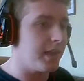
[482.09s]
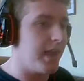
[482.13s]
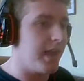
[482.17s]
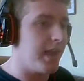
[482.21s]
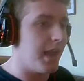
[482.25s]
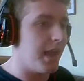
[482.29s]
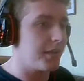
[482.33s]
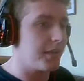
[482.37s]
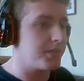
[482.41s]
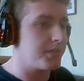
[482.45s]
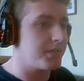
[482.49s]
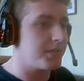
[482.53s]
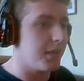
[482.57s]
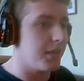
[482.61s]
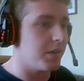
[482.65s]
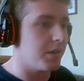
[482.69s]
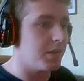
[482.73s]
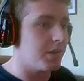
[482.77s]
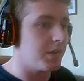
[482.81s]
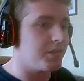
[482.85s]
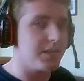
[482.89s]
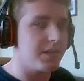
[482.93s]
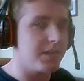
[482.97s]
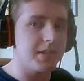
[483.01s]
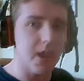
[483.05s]
yeah, so
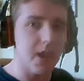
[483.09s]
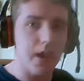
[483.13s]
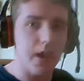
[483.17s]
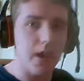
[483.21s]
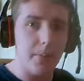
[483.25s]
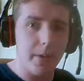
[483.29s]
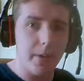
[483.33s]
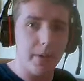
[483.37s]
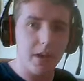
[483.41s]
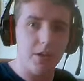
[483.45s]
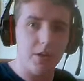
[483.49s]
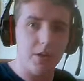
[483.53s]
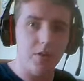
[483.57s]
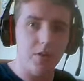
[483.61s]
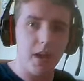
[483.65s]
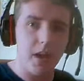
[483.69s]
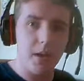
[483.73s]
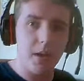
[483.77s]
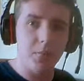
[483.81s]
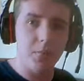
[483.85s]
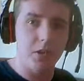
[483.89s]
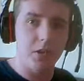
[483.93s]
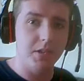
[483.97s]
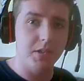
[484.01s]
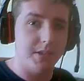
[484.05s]
give this guy a bit of
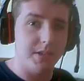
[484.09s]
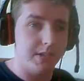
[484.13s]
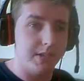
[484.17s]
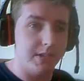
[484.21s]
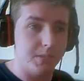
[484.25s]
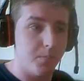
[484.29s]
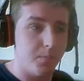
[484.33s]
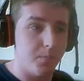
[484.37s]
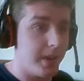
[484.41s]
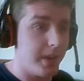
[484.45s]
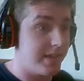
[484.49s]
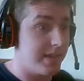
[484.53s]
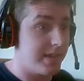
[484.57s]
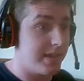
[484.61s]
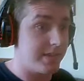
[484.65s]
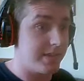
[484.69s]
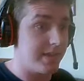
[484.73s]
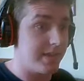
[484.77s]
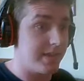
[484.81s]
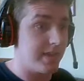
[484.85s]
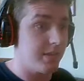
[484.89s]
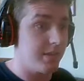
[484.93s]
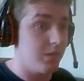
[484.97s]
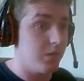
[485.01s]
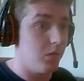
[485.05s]
credit, because he's made
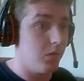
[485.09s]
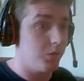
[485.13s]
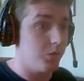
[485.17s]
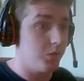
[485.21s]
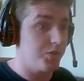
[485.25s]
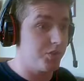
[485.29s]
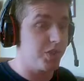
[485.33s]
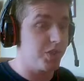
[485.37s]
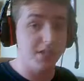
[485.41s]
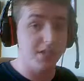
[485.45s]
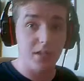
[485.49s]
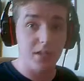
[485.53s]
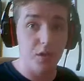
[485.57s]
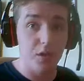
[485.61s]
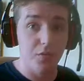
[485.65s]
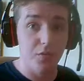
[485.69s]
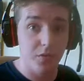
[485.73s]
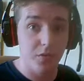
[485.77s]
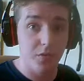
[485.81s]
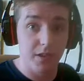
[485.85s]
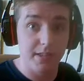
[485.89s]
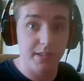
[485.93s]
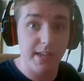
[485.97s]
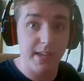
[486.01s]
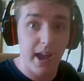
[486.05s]
this in just
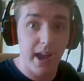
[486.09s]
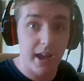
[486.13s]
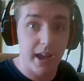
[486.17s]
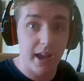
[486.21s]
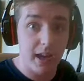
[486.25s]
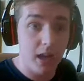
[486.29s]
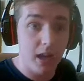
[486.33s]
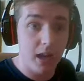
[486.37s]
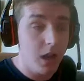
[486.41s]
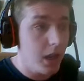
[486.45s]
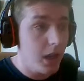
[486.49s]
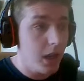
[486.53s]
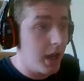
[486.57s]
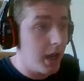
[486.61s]
over a day,